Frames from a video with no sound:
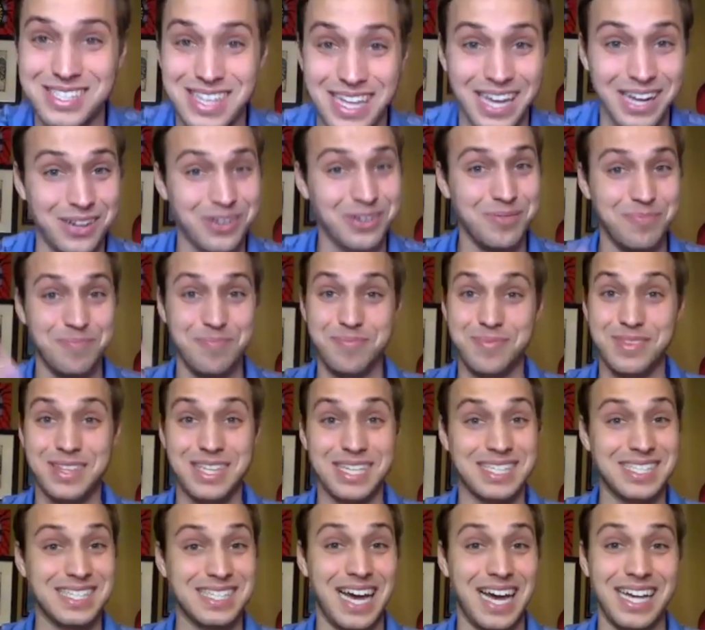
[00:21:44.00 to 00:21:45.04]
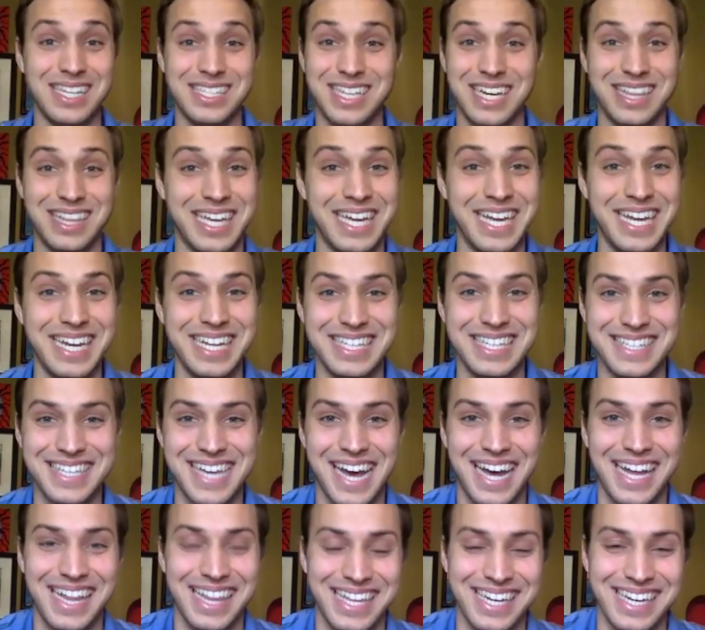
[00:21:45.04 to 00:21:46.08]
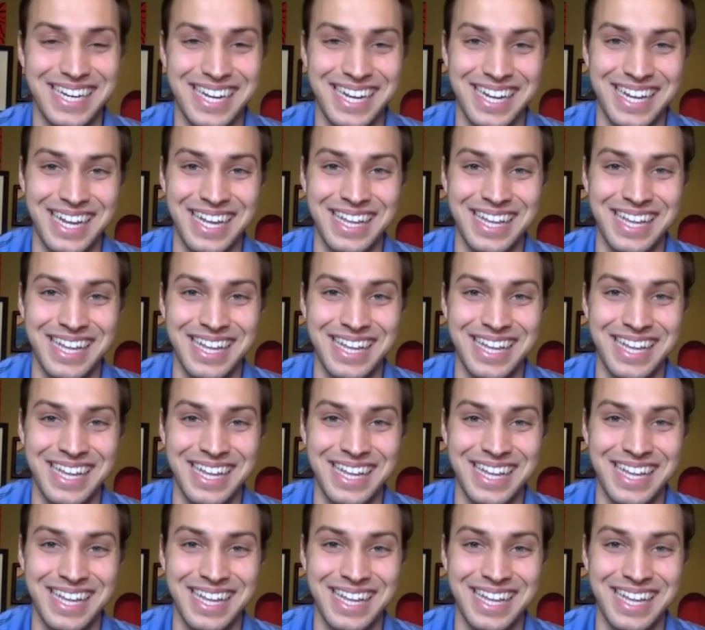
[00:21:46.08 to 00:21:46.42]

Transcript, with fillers: like, "This guy's got the hidden talent," and,